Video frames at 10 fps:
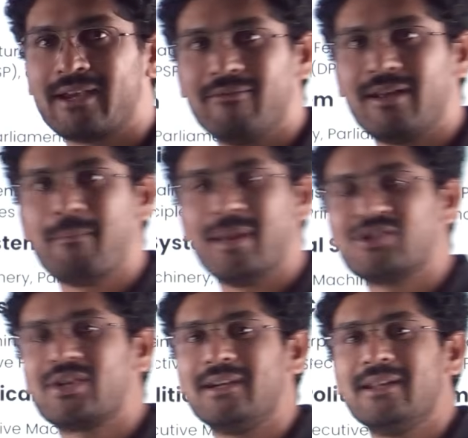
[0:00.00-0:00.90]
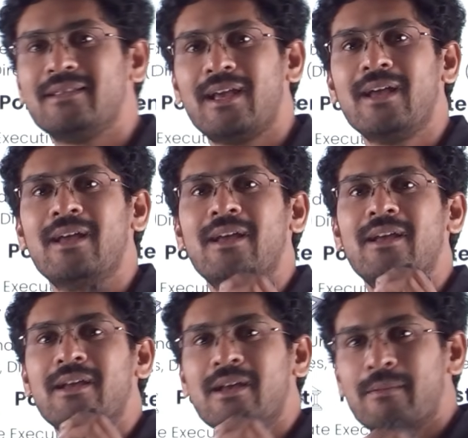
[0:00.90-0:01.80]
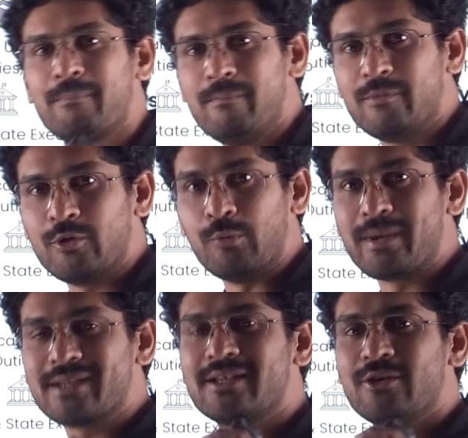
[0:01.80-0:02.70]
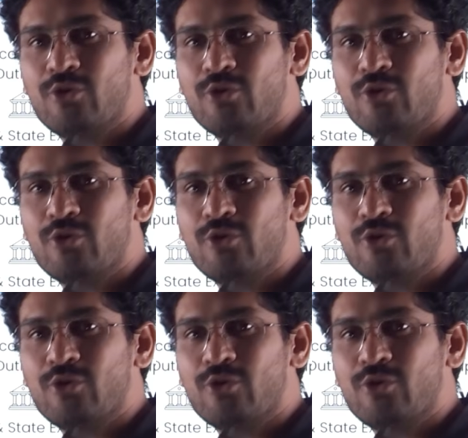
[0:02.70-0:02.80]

given mentioned in the UPSC